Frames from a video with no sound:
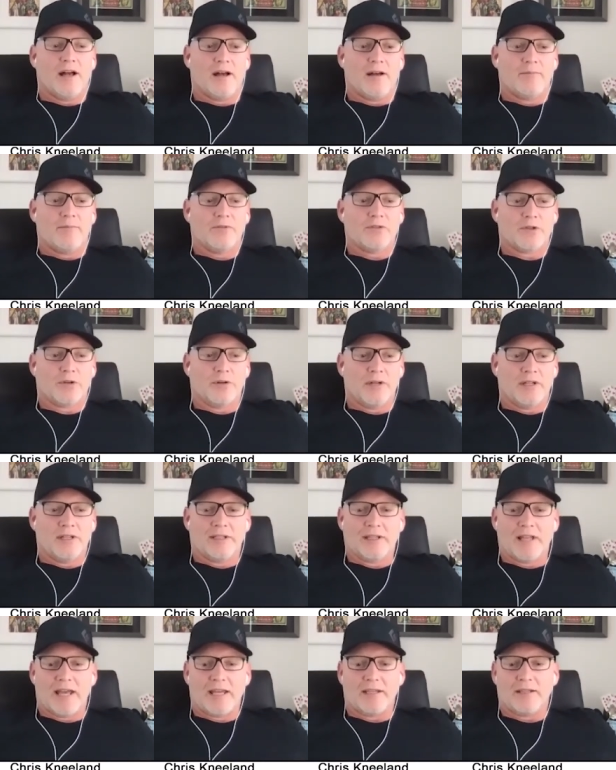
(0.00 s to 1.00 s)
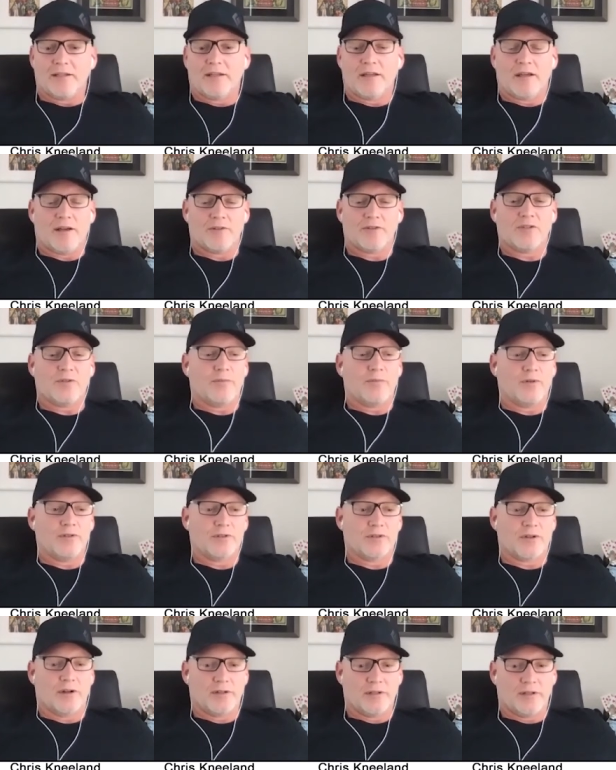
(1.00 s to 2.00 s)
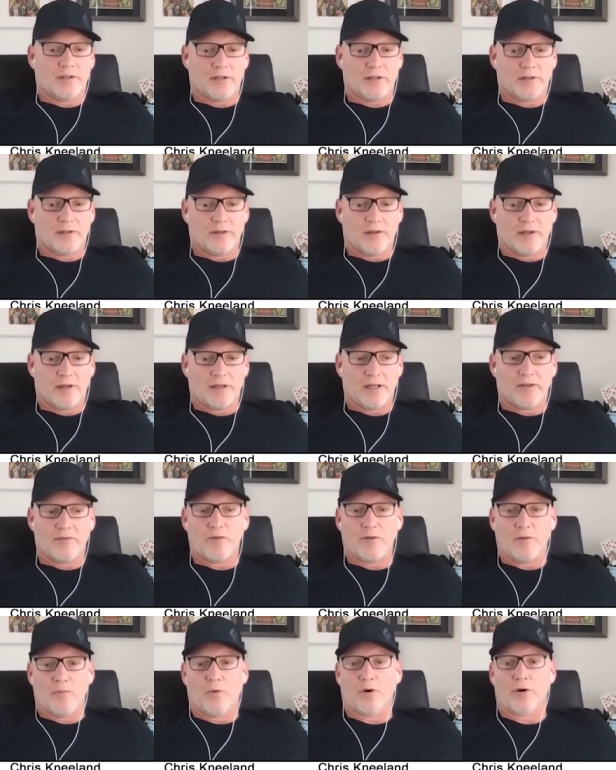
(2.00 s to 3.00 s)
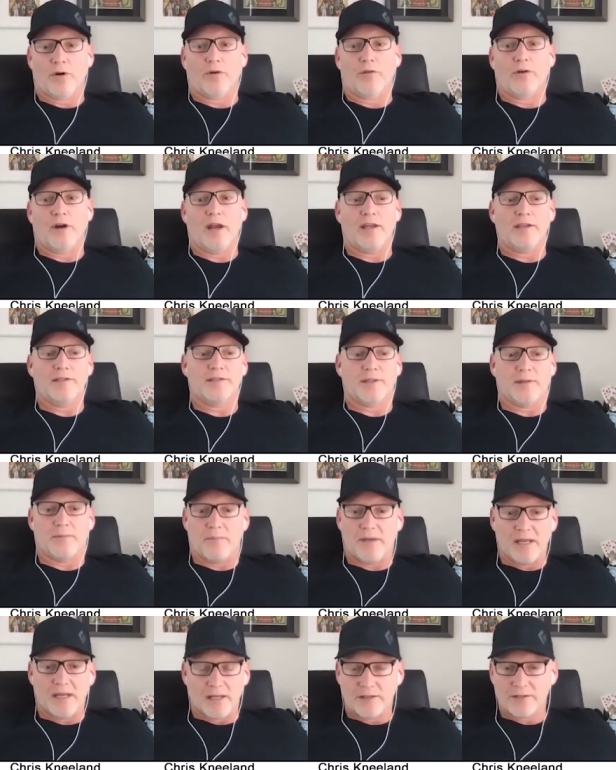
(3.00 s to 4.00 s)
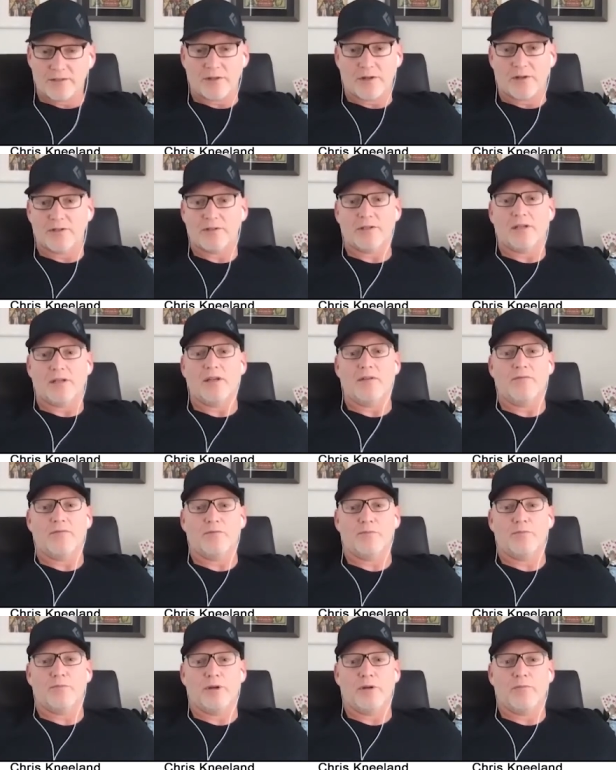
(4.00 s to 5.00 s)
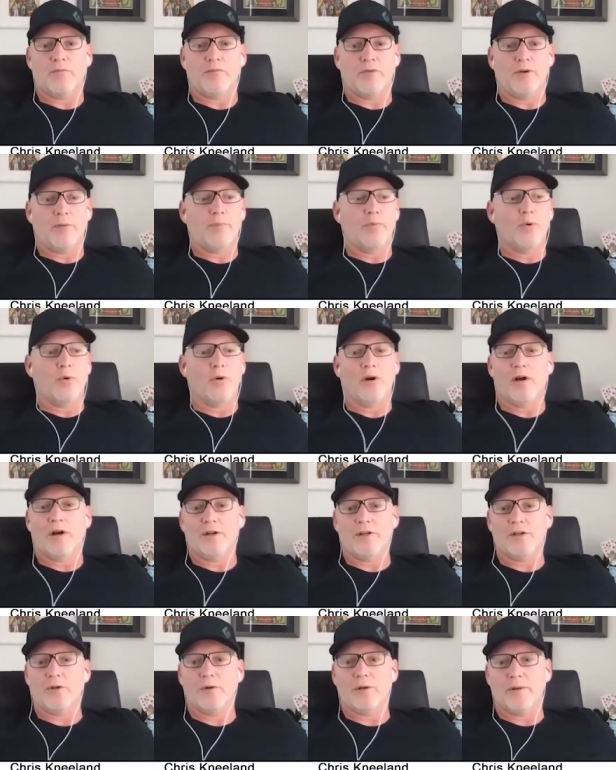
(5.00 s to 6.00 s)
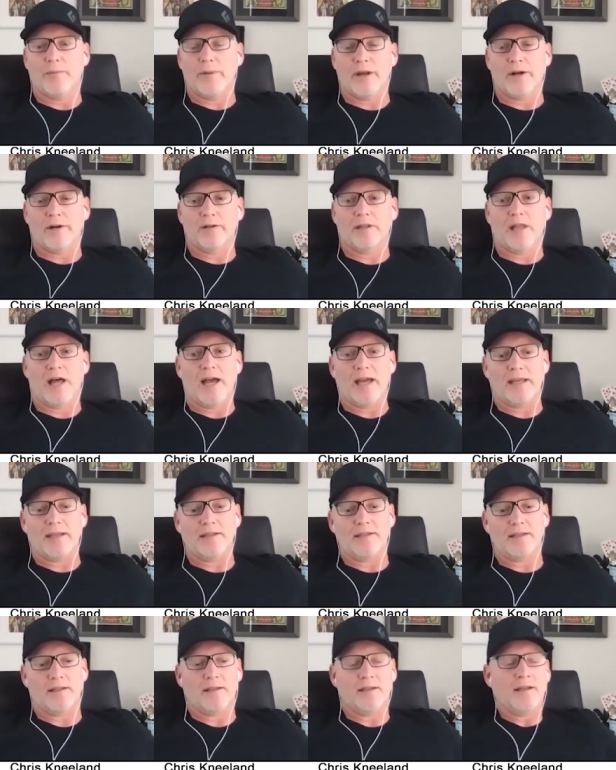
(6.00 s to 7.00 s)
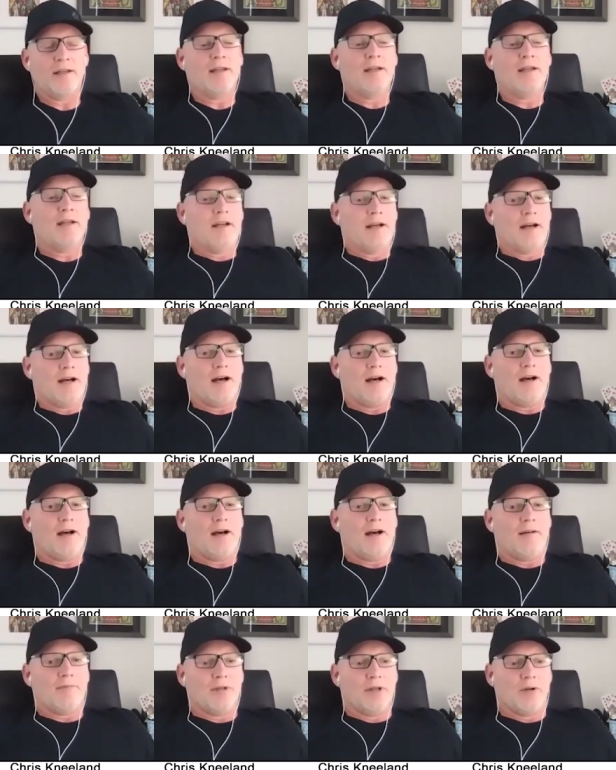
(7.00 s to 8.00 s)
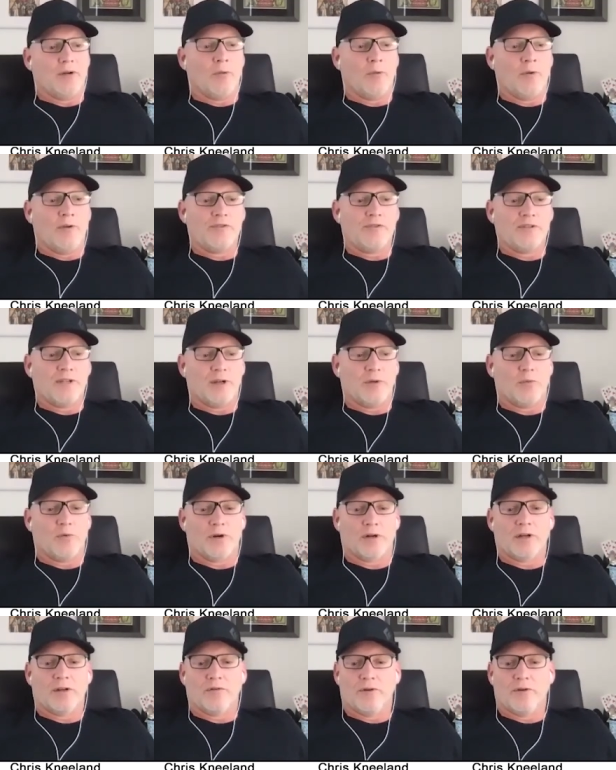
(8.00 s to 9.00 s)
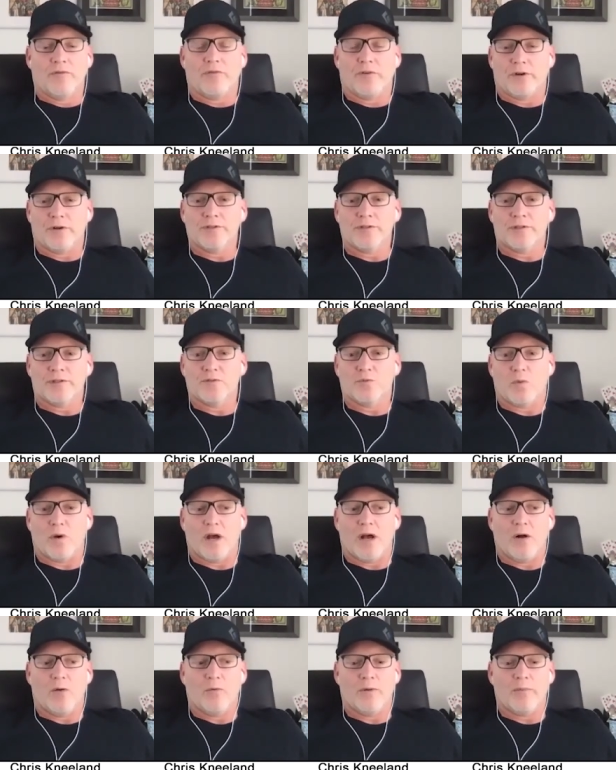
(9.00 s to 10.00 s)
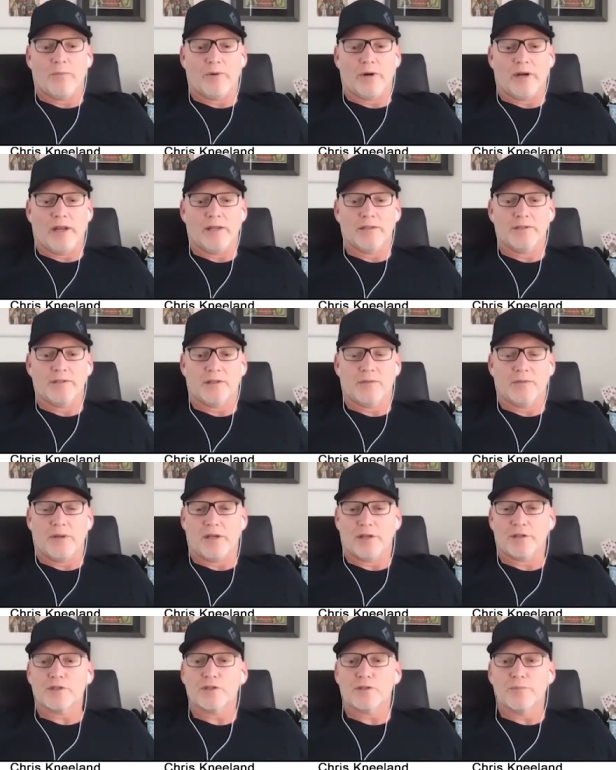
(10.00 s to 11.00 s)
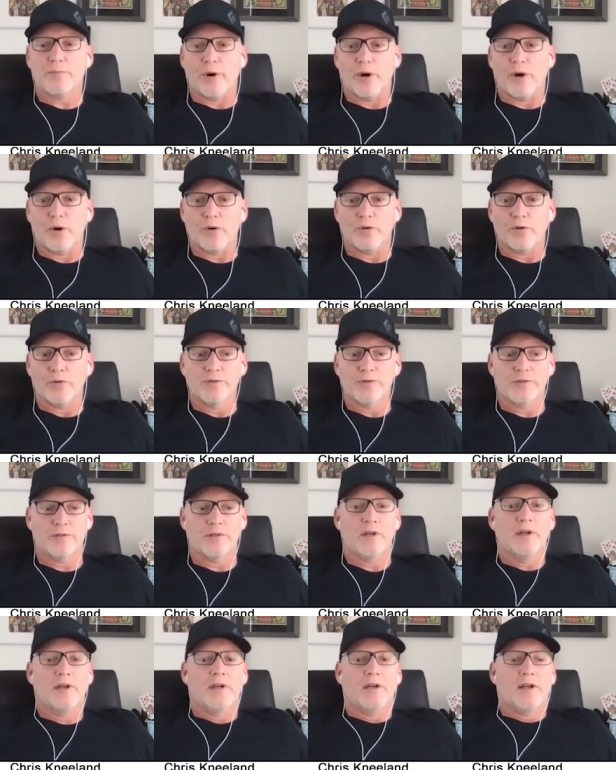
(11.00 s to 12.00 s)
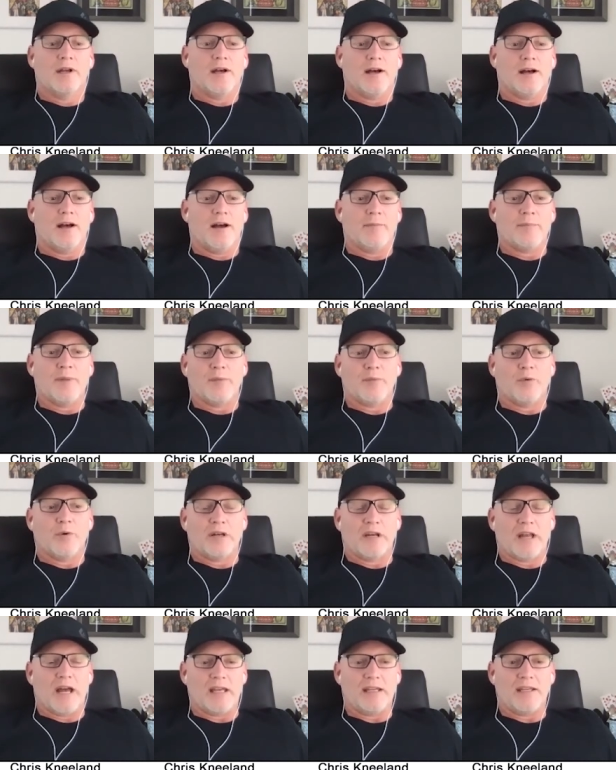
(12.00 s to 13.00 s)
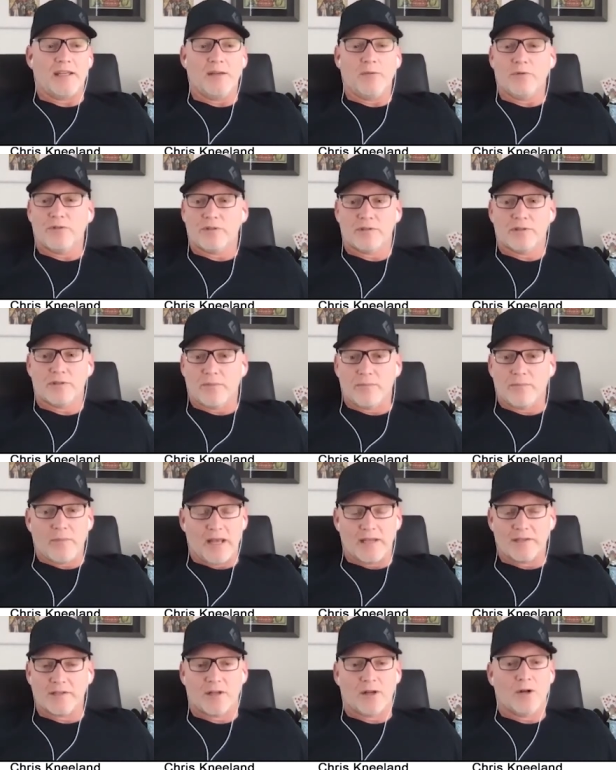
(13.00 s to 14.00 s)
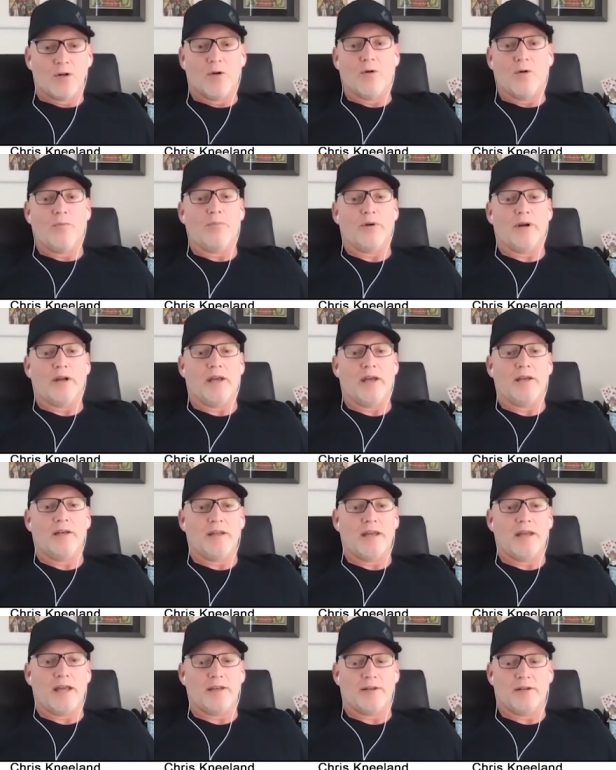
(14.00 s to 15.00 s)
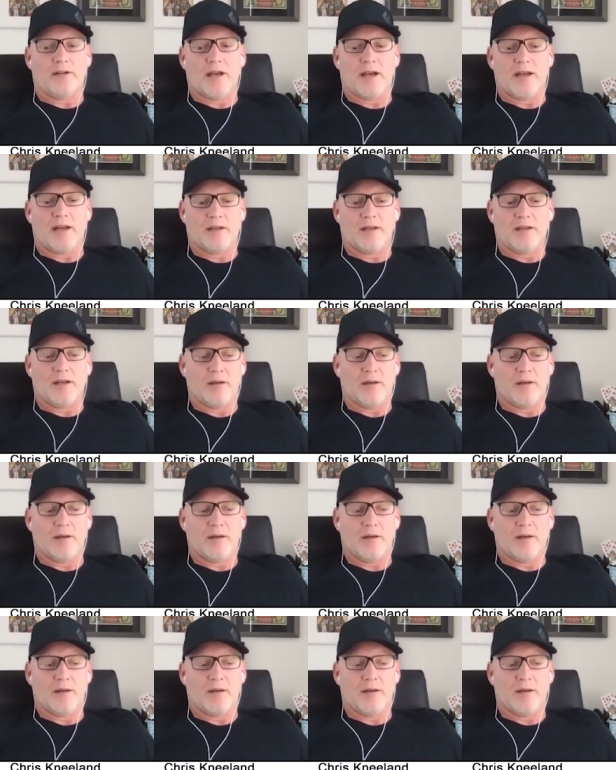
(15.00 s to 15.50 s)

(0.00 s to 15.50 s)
certain enlightened customers start to give you more grace. The media starts to report on you in a better light, and we've seen it work in reverse as well when brands can be exposed. I remember when Nike, which is an amazing cult brand, had to kind of